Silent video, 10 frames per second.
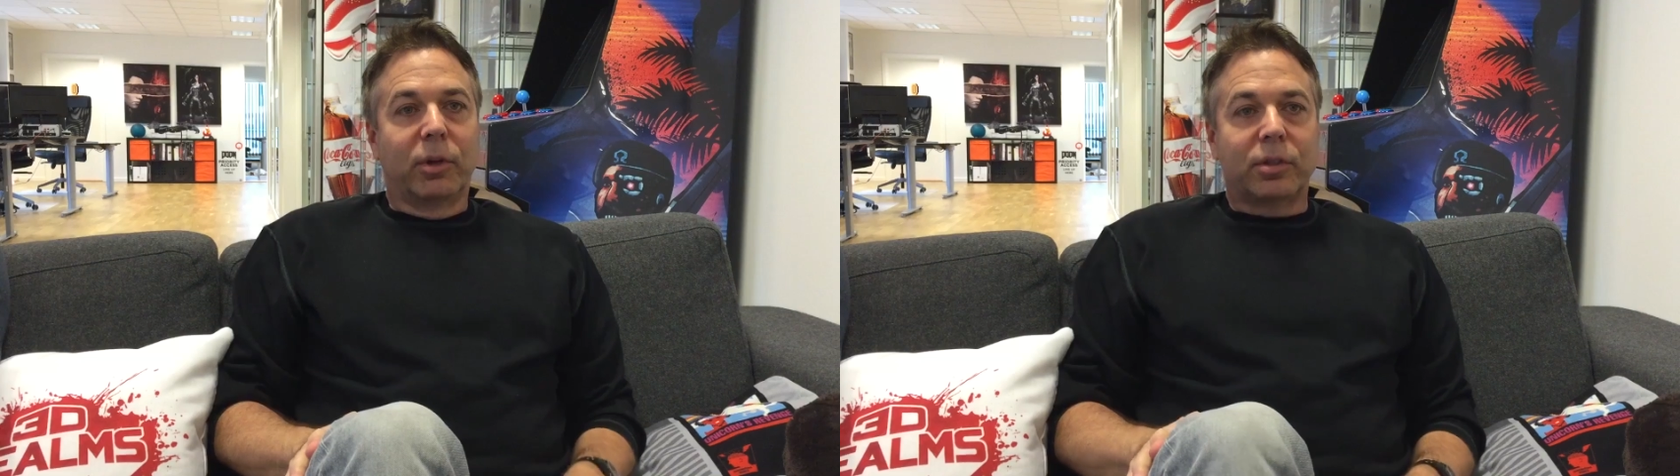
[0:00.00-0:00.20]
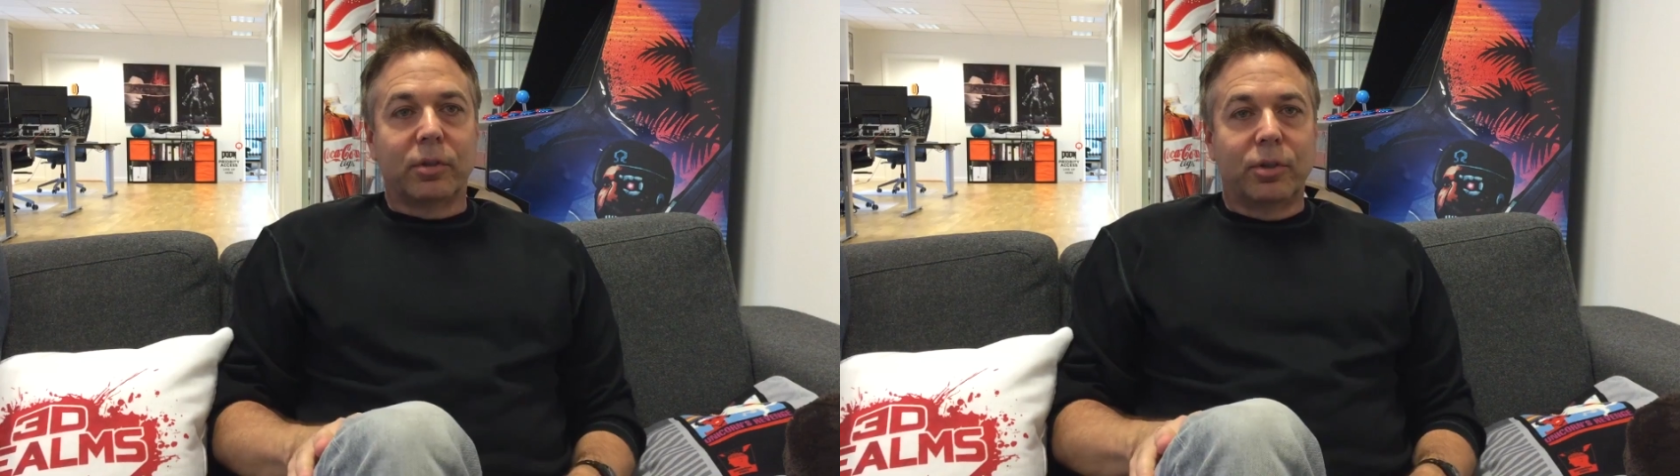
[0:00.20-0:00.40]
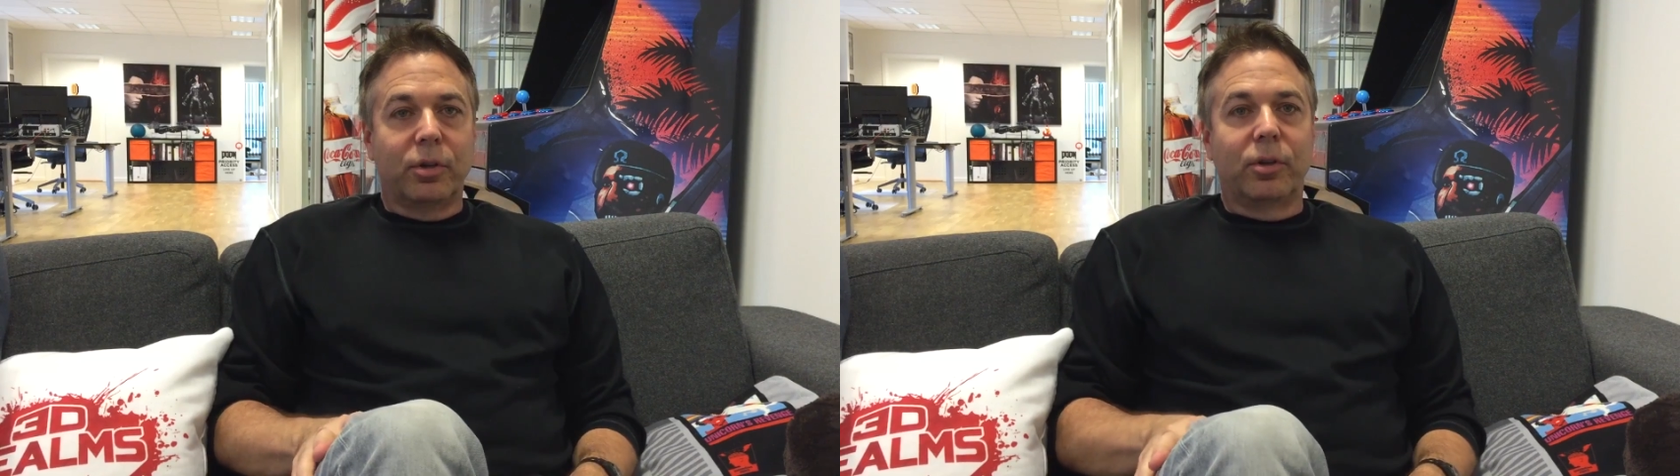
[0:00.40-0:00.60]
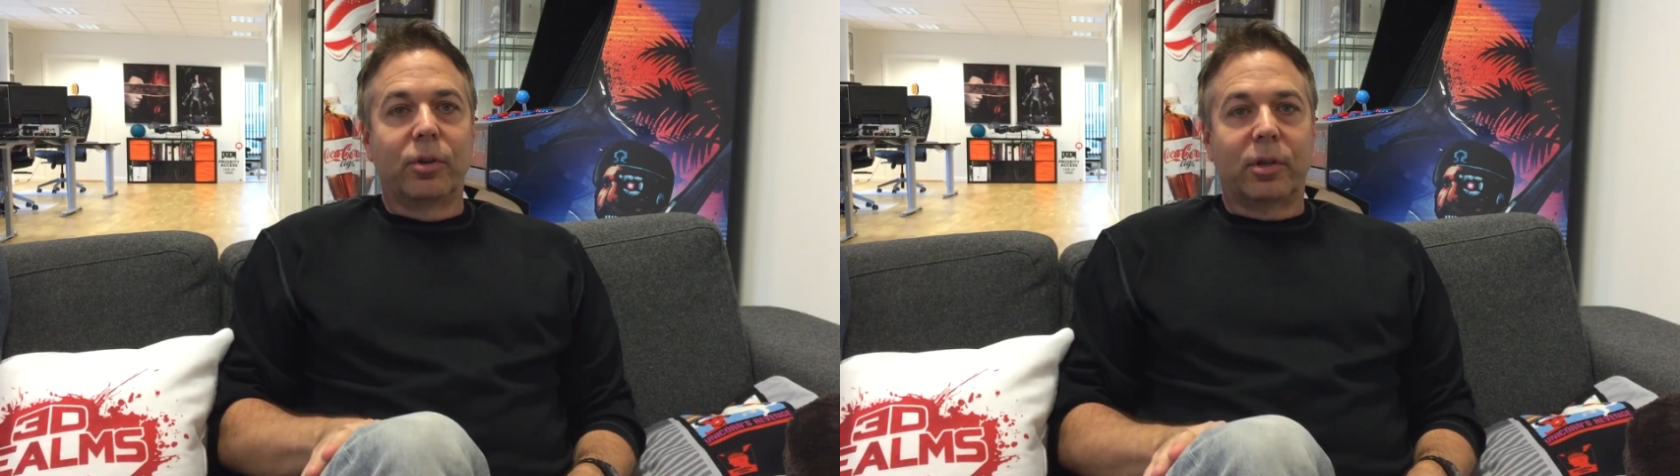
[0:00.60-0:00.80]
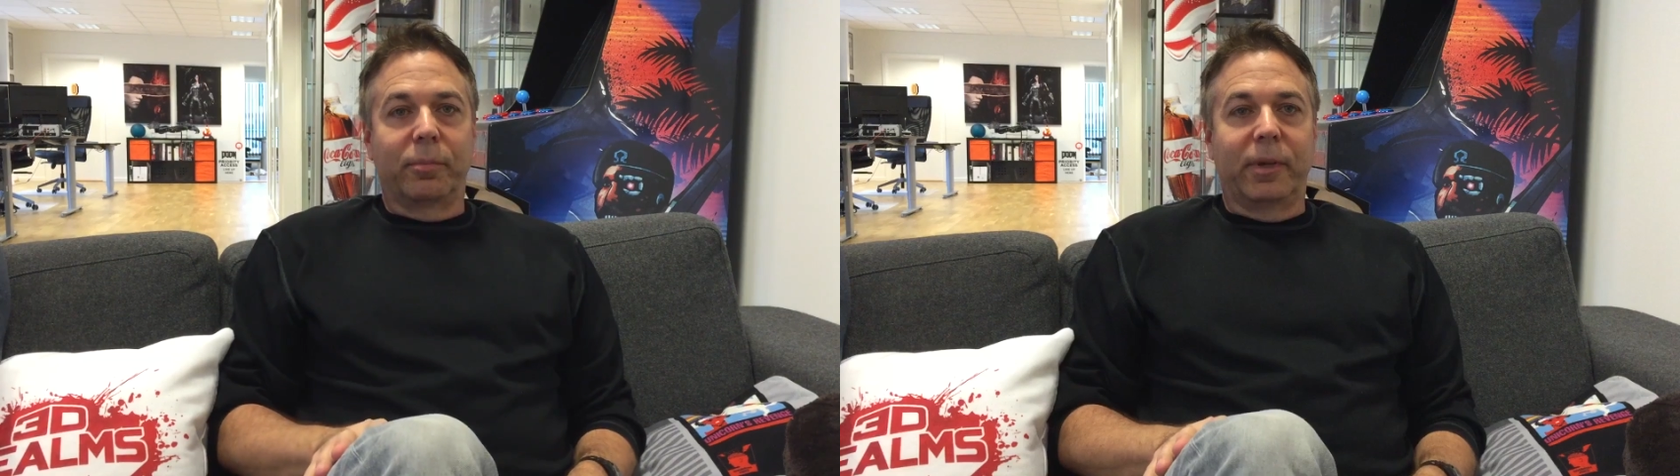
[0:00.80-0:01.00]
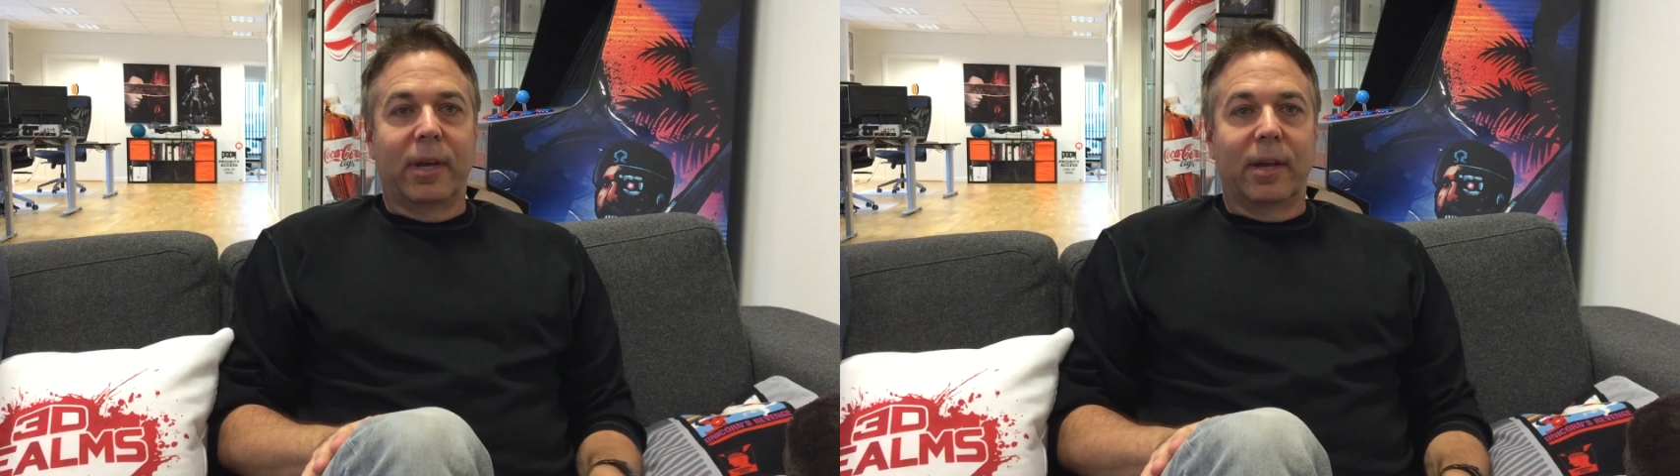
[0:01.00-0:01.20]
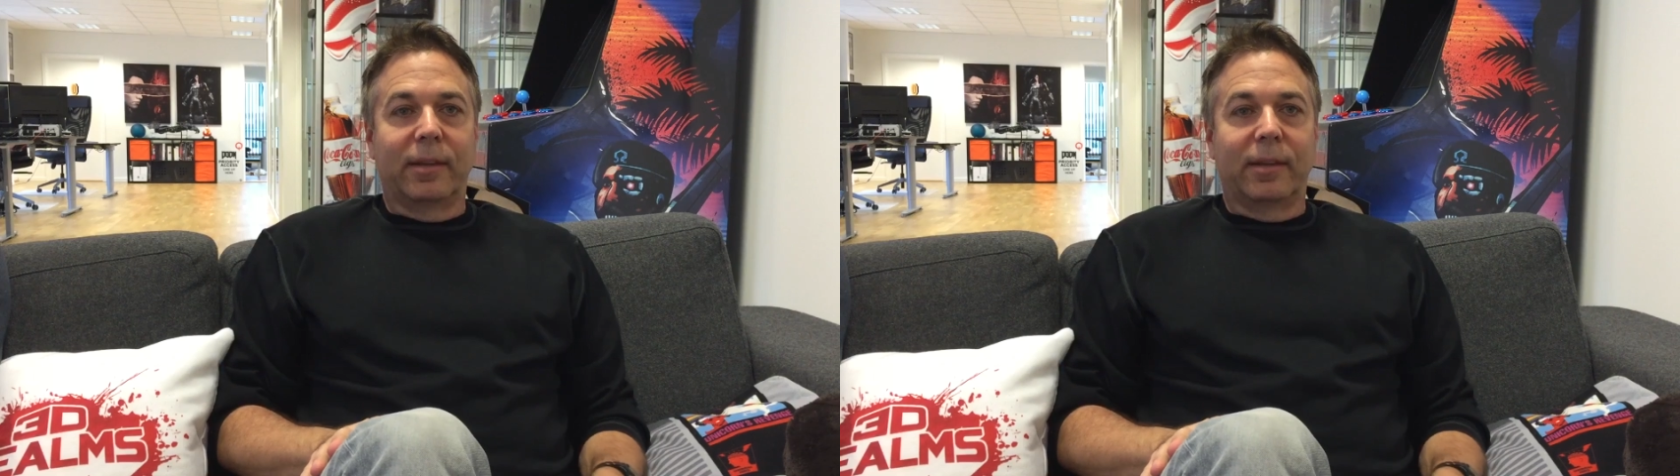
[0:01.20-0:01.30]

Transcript: The original Duke Nukem, yeah,